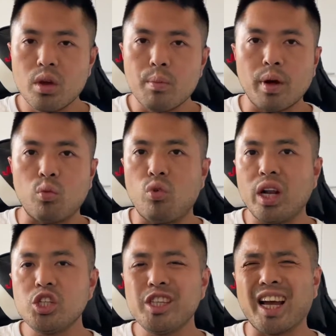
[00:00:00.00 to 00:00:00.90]
But
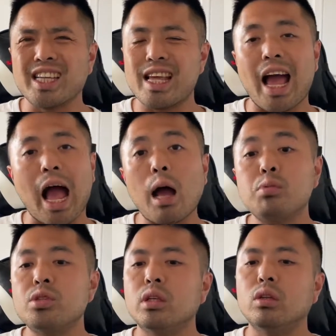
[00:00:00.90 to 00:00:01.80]
Regi has
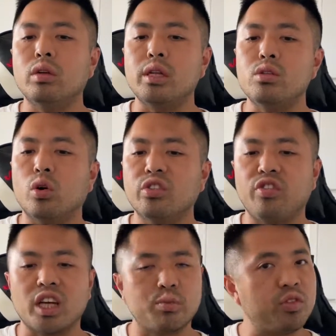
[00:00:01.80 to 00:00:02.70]
absolutely no
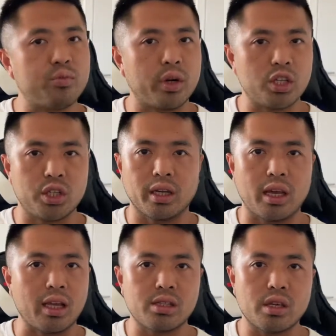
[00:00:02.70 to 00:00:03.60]
fast move pressure
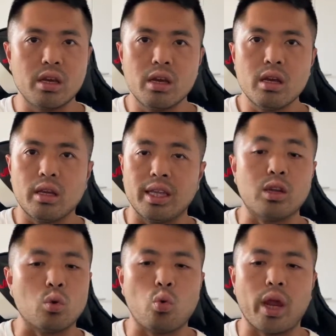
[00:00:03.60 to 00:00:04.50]
against
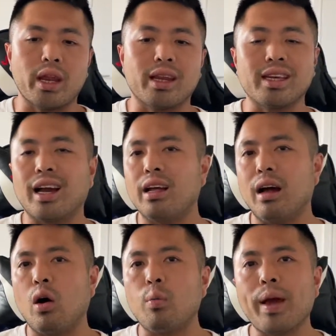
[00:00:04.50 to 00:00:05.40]
Nidoqueen, and it got
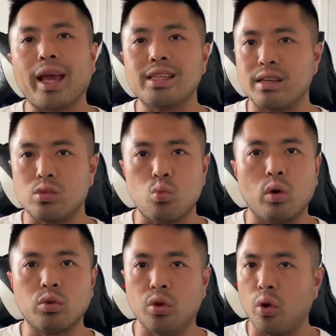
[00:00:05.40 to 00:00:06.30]
outpaced as well
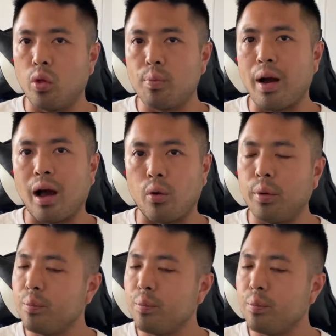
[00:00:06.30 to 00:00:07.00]
to the Earth Power.